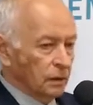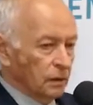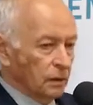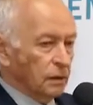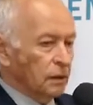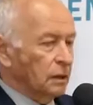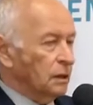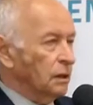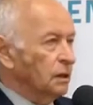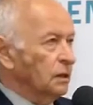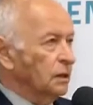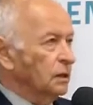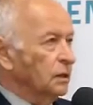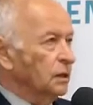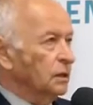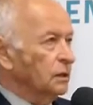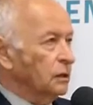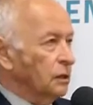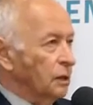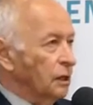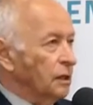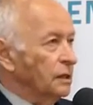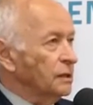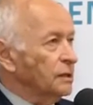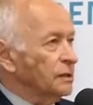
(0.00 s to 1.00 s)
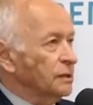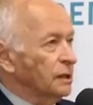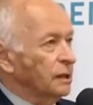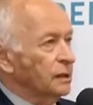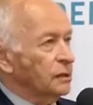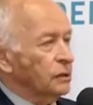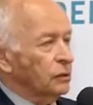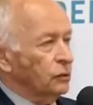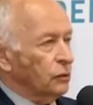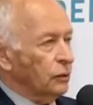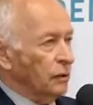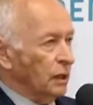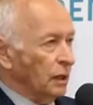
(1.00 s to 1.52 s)
teeth
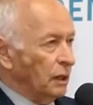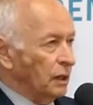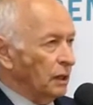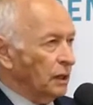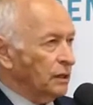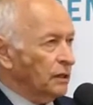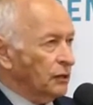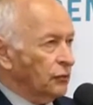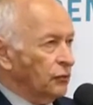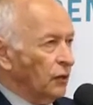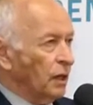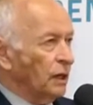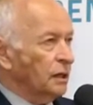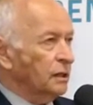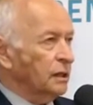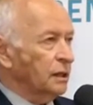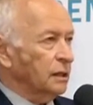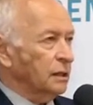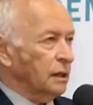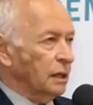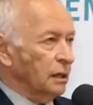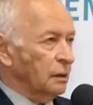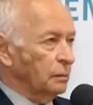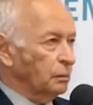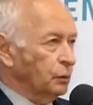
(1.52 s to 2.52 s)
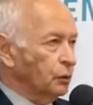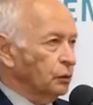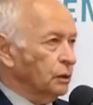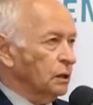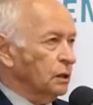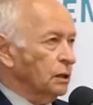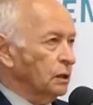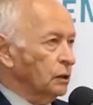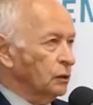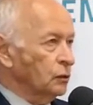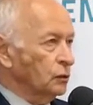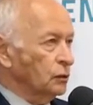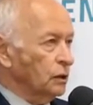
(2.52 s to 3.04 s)
that are extracted and put
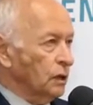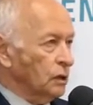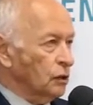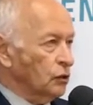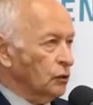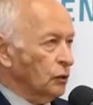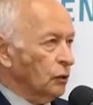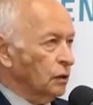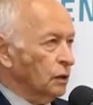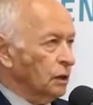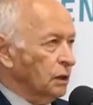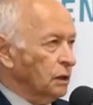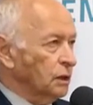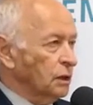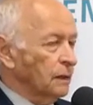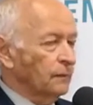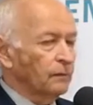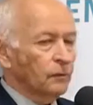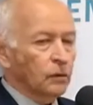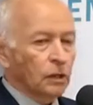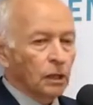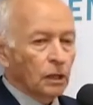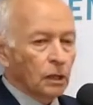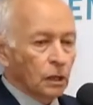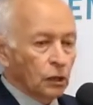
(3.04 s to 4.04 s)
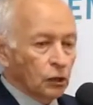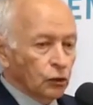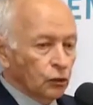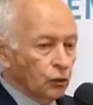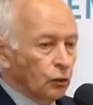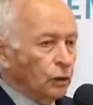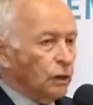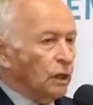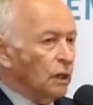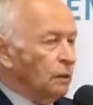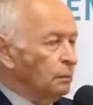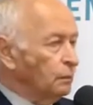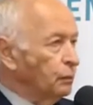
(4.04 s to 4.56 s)
into the socket,
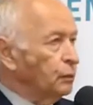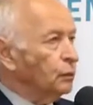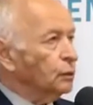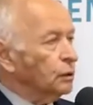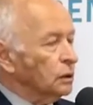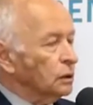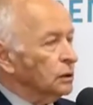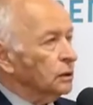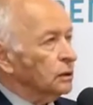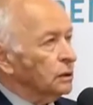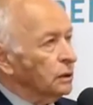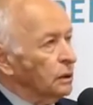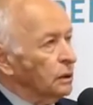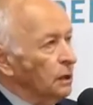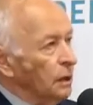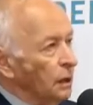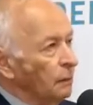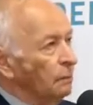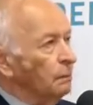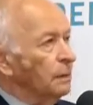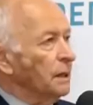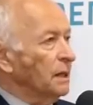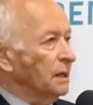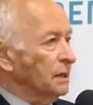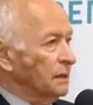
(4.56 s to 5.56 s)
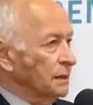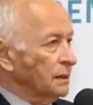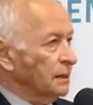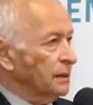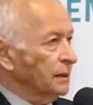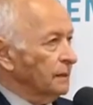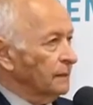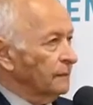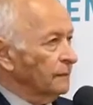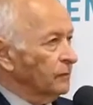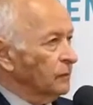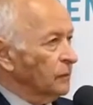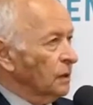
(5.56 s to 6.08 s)
you can put implants
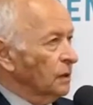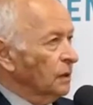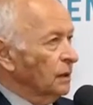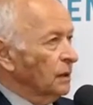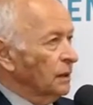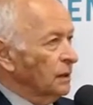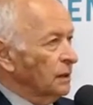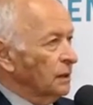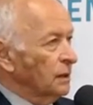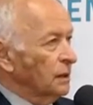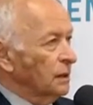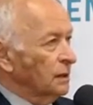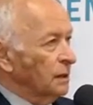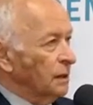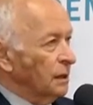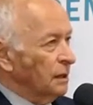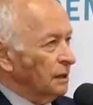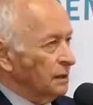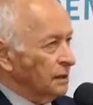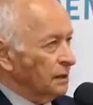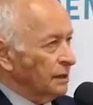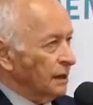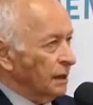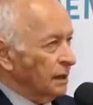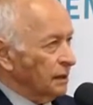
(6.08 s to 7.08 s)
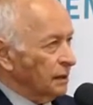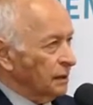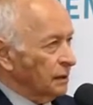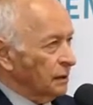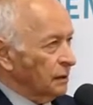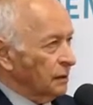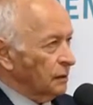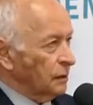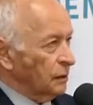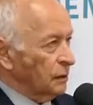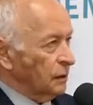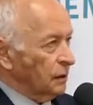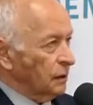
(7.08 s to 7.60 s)
inside,
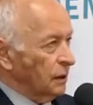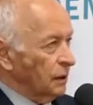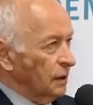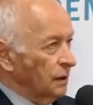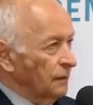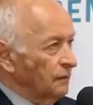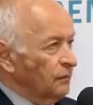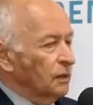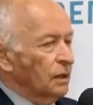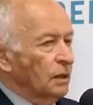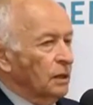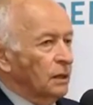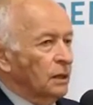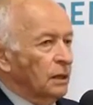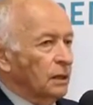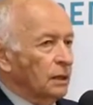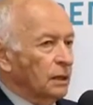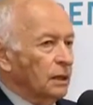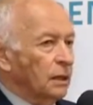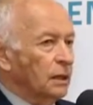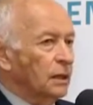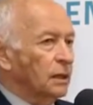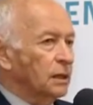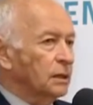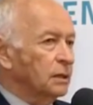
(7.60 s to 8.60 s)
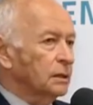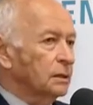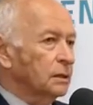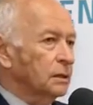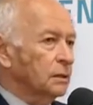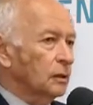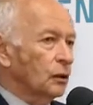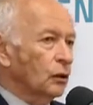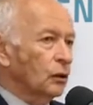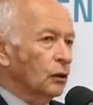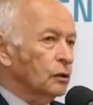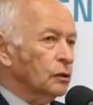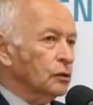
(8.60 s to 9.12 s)
okay?
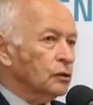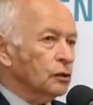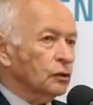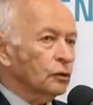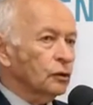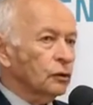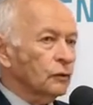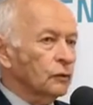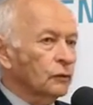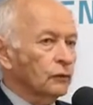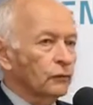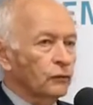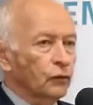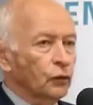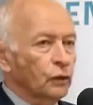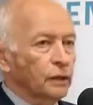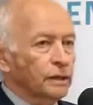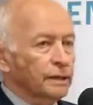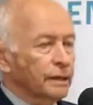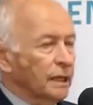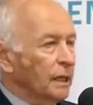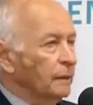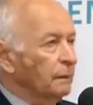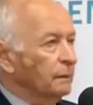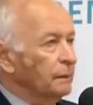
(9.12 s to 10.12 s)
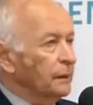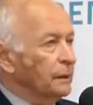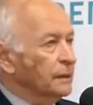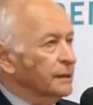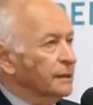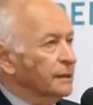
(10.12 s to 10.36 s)
And also, for example,